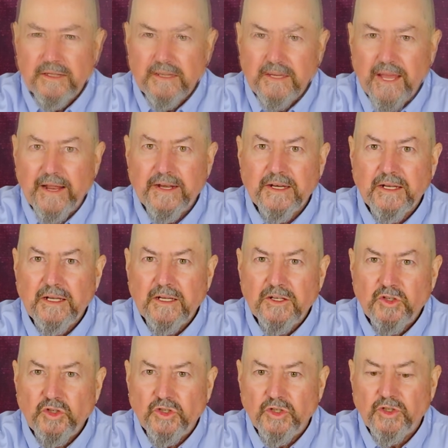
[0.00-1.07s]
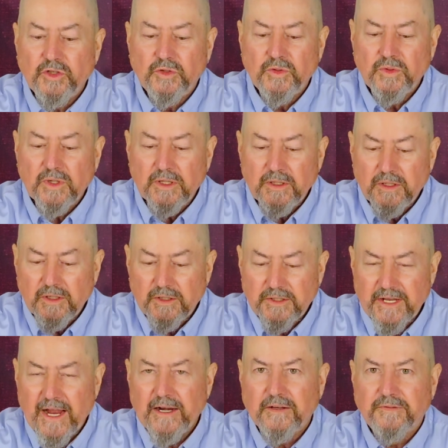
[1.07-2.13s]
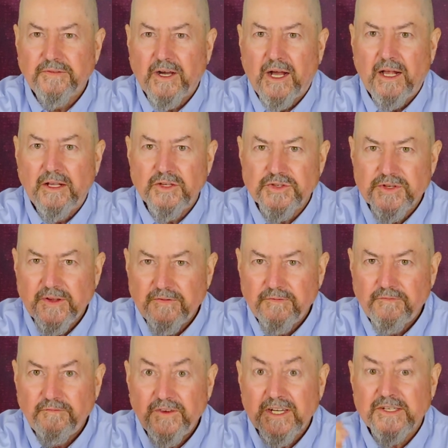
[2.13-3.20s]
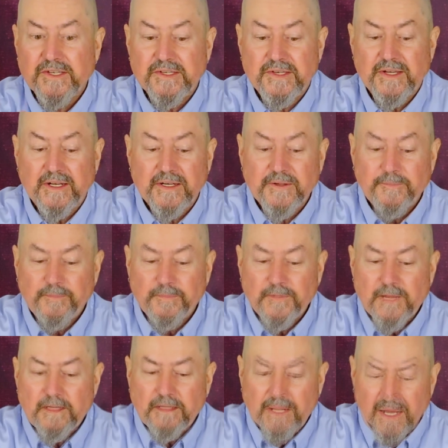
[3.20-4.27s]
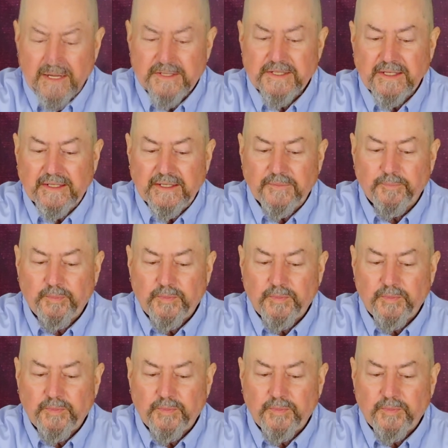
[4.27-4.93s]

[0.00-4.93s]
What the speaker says: Getting new data files fixes it. Lastly,